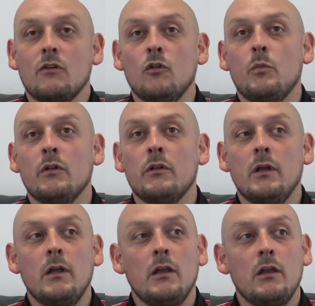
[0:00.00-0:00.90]
group. And
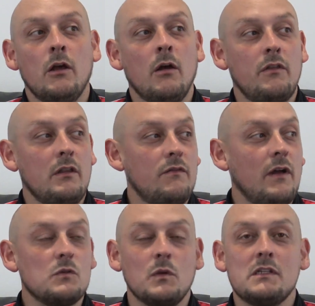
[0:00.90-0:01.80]
I think the
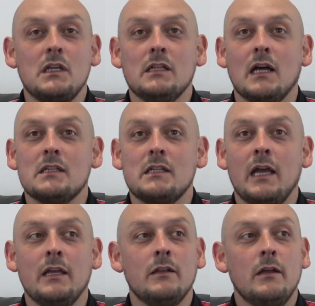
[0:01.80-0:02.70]
fans would have seen that
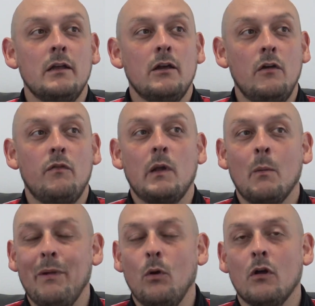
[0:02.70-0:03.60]
today. And hopefully
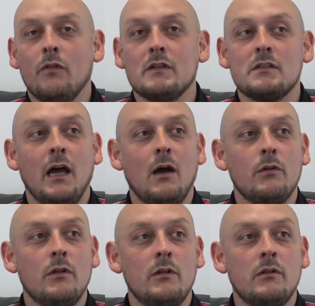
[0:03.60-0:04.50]
can build on this now,
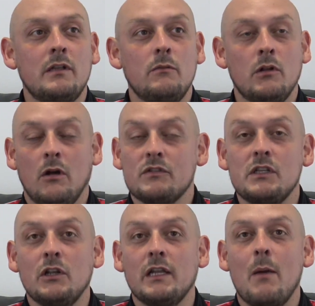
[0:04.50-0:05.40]
and we're
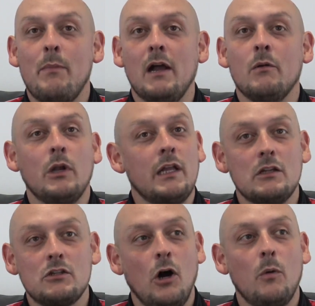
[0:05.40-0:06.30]
obviously going to get better. We're going to
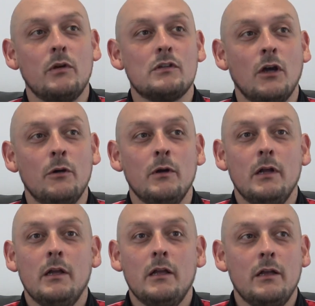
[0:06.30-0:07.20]
get sharper. So
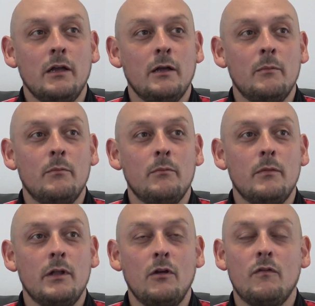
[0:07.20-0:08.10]
and
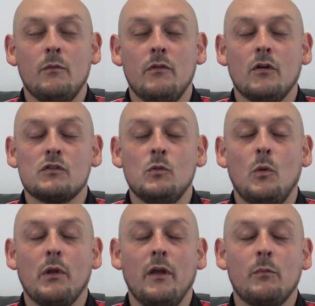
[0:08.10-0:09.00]
hopefully we've got some
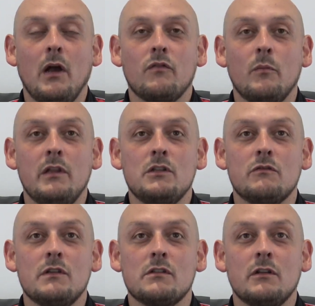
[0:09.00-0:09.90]
more players back from the
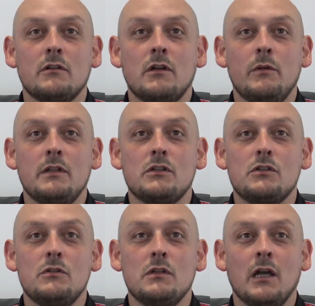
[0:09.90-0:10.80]
injuries that going into
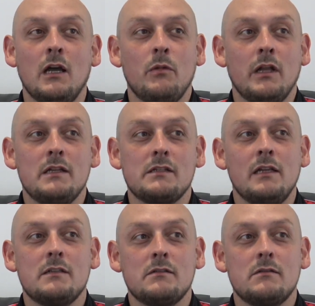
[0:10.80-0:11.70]
Tuesday night. But like you
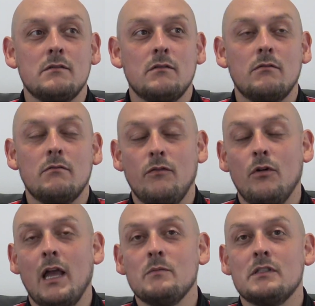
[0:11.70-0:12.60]
said,
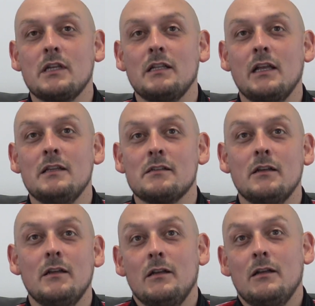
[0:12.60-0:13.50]
4 games in 10 days,
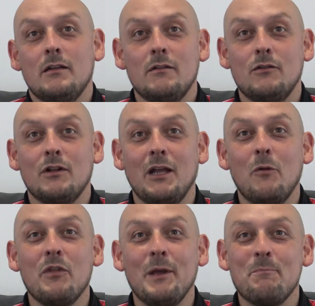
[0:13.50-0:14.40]
got to get
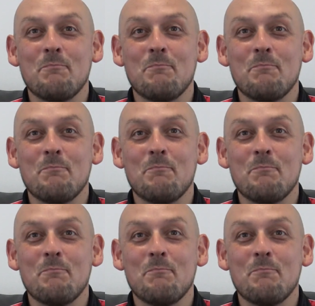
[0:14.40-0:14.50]
on with it.